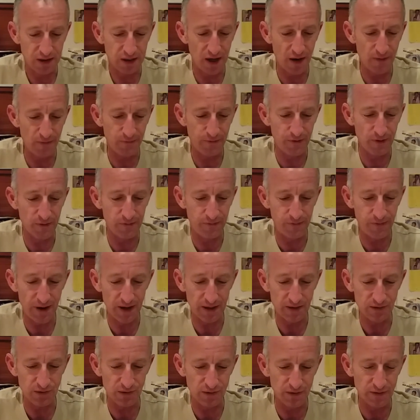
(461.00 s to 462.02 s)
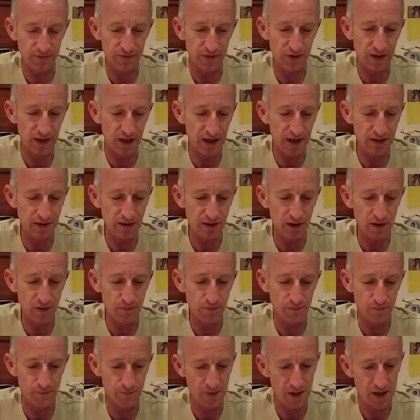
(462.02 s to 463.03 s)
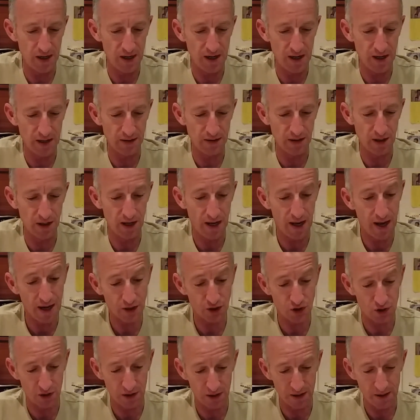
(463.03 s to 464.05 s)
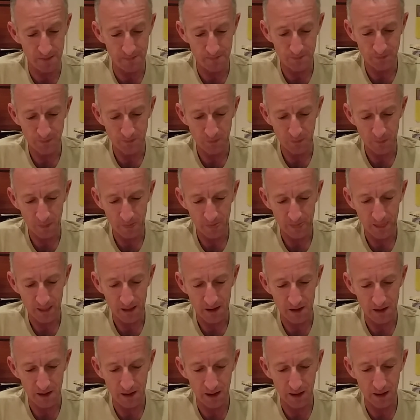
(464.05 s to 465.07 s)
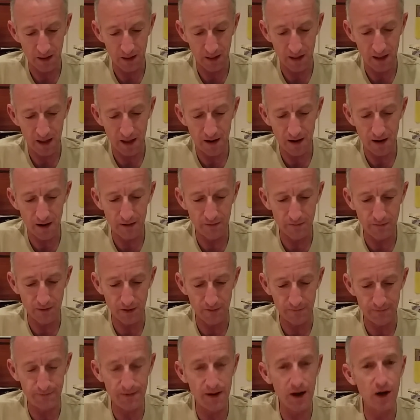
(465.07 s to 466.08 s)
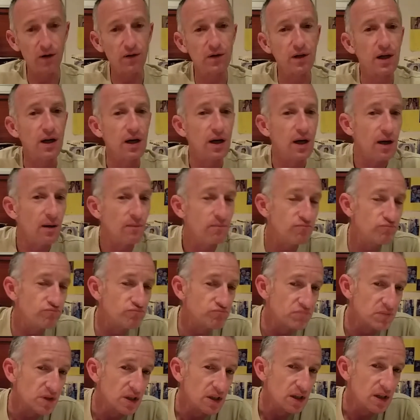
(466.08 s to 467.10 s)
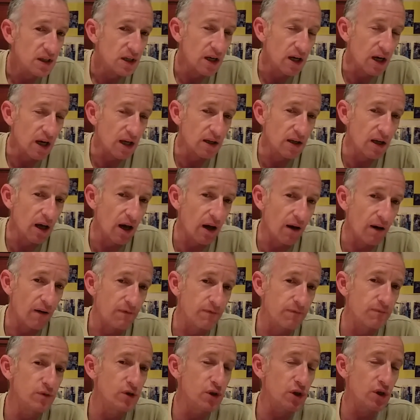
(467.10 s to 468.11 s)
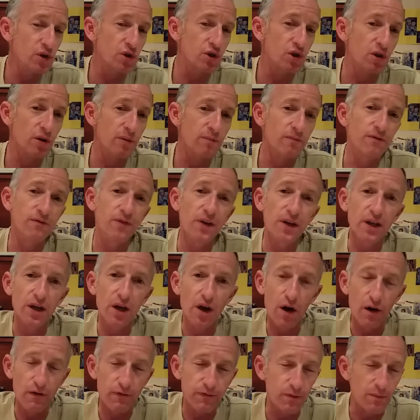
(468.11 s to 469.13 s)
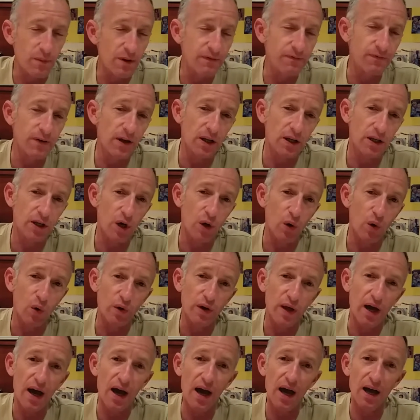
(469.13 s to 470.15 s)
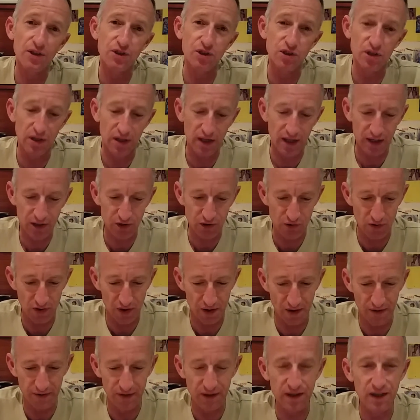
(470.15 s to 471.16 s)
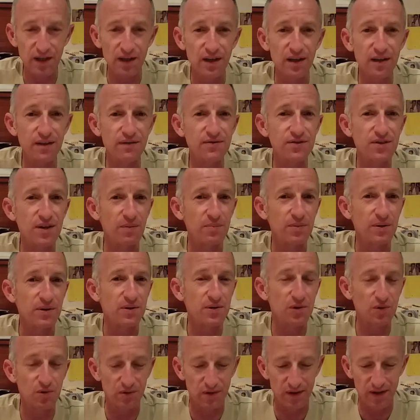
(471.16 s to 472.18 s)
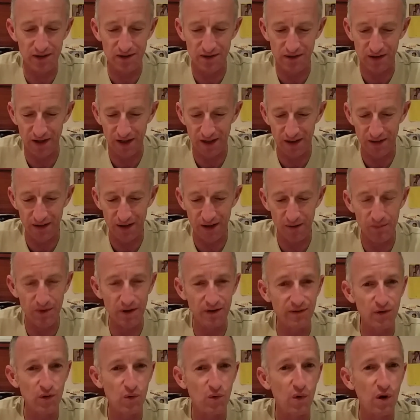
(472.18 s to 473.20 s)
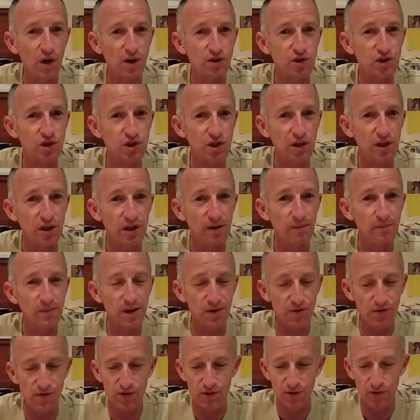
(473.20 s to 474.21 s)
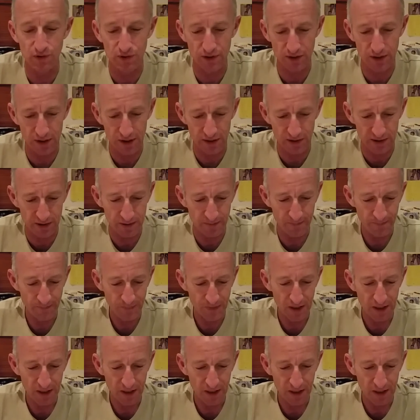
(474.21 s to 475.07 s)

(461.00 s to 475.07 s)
comfort factor of the NATO, and actually I found a YouTube video from a fellow called Archie Luxury. I think he lives up in Queensland. They're a bit of a watch enthusiast,